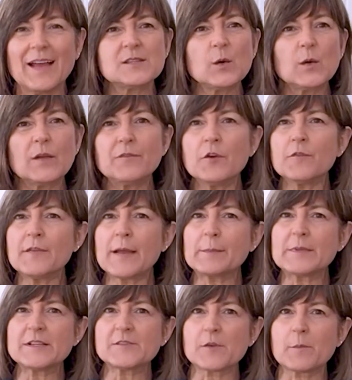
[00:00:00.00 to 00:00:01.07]
So if your
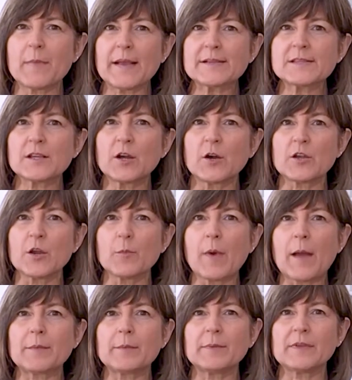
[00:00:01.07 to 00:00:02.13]
family's from Mexico, you're
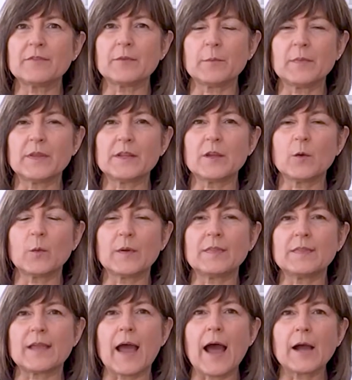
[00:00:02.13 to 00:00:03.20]
probably familiar
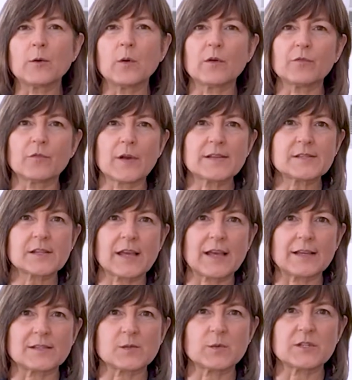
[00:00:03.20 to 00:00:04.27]
with the agua
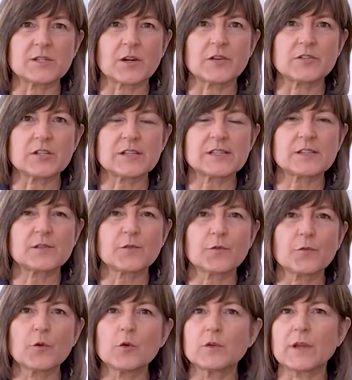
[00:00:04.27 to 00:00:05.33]
frescas, which are just
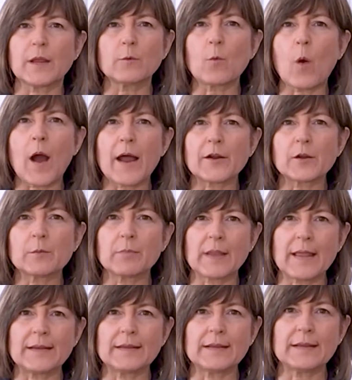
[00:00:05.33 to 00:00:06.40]
fruit and water
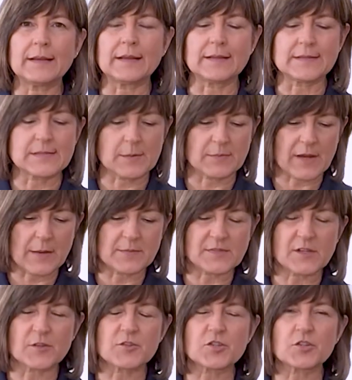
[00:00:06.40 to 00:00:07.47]
blended, and sometimes
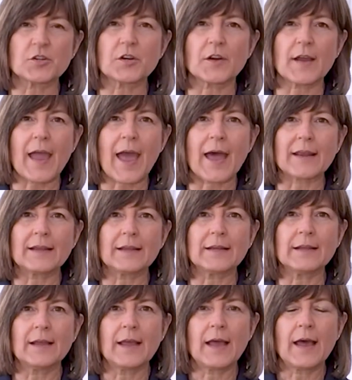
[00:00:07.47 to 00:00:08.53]
there's sugar
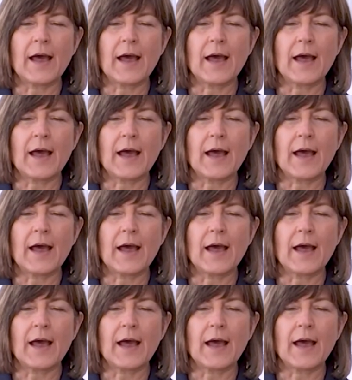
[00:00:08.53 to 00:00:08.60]
added.